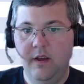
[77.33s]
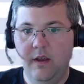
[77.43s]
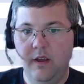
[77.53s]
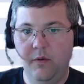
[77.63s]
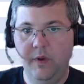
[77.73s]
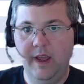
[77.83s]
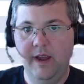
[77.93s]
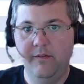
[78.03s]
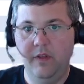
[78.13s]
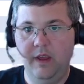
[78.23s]
And we
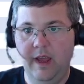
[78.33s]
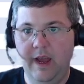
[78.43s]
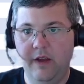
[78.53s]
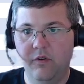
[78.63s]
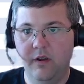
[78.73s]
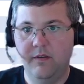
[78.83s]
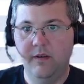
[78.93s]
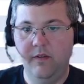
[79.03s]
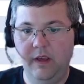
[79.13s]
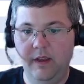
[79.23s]
have the address
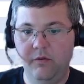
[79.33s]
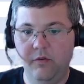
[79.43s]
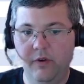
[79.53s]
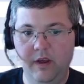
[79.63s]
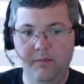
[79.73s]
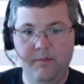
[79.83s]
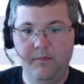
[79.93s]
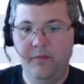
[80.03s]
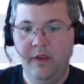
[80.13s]
and the username.